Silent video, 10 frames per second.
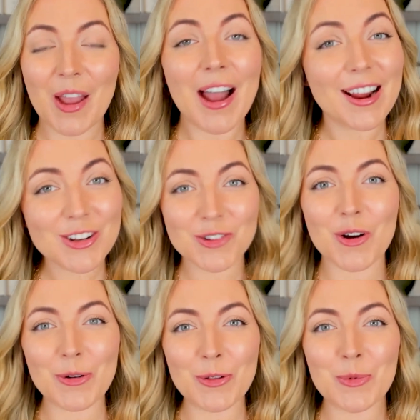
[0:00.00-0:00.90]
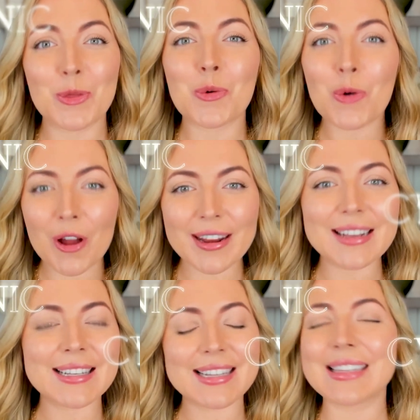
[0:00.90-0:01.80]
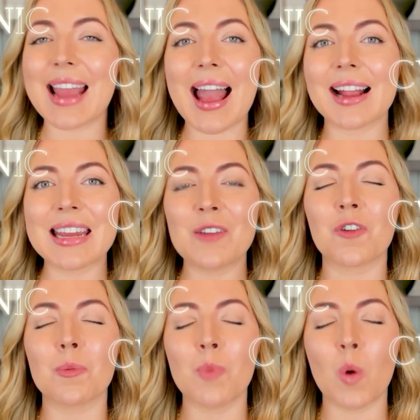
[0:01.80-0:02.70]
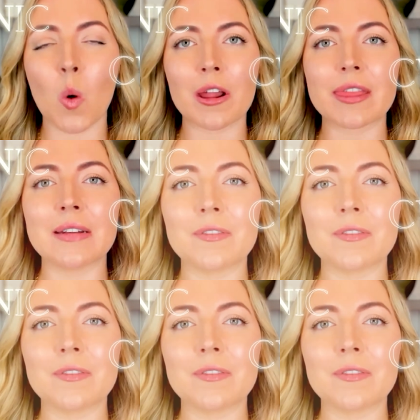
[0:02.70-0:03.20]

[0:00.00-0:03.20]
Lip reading: I struggled with chronic cystic acne for more than